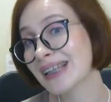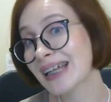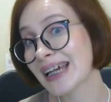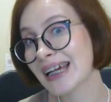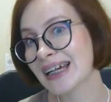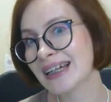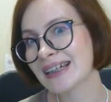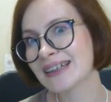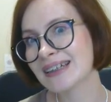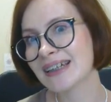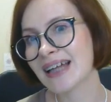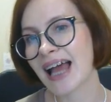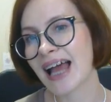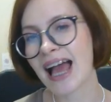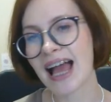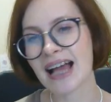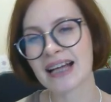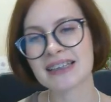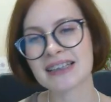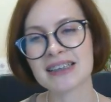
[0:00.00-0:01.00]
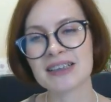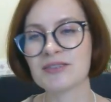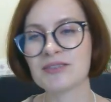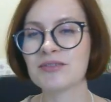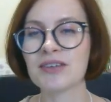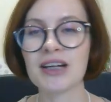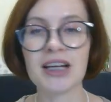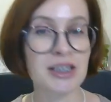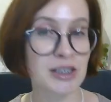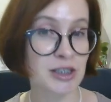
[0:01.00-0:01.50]
million
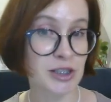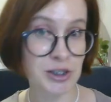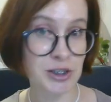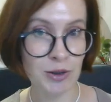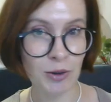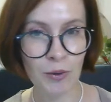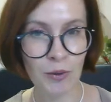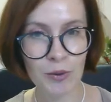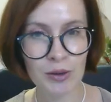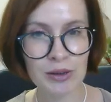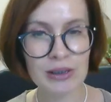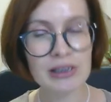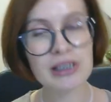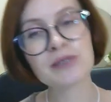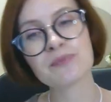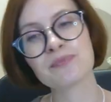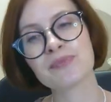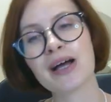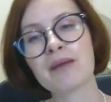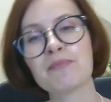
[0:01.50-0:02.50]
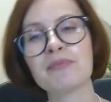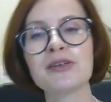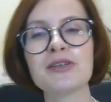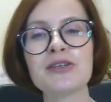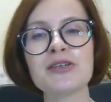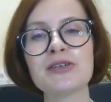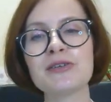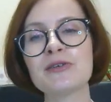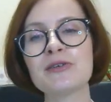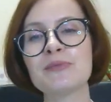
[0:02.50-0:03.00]
active installs.
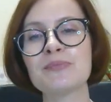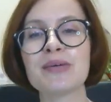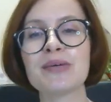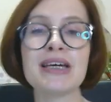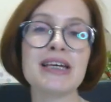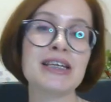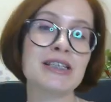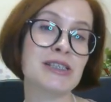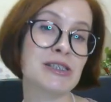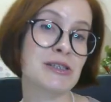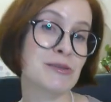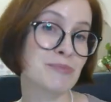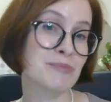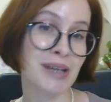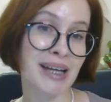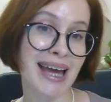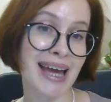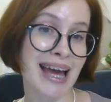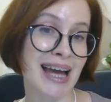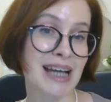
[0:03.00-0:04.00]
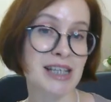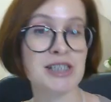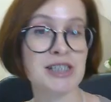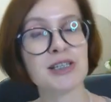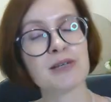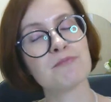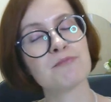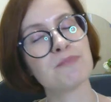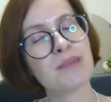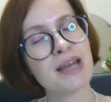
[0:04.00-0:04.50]
WP Super
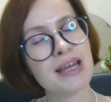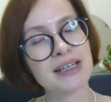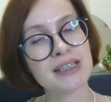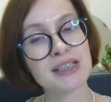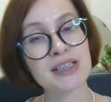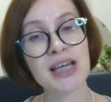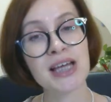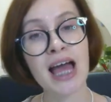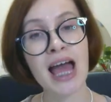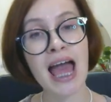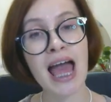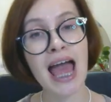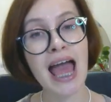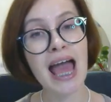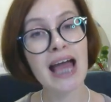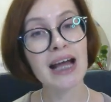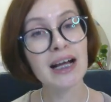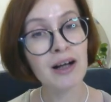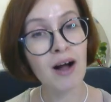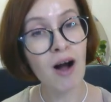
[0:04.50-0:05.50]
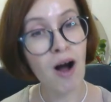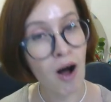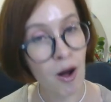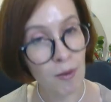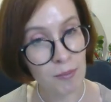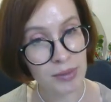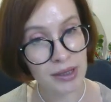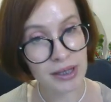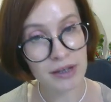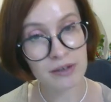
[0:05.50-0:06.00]
Cache makes a
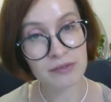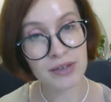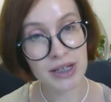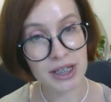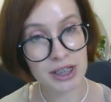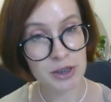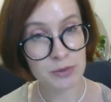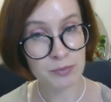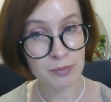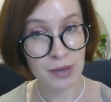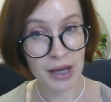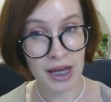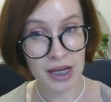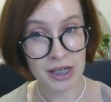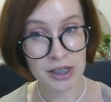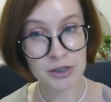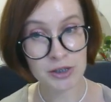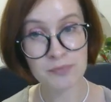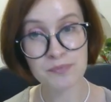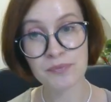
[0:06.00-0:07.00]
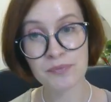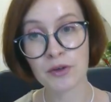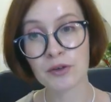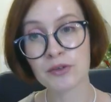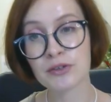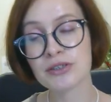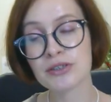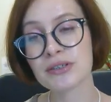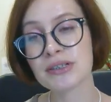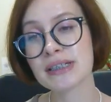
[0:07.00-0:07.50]
copy of each page
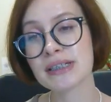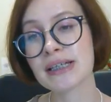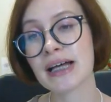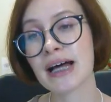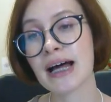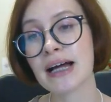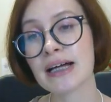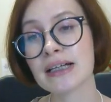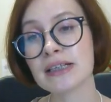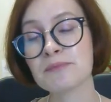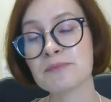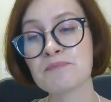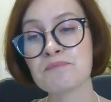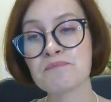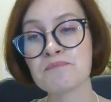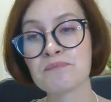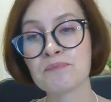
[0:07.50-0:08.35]
on your site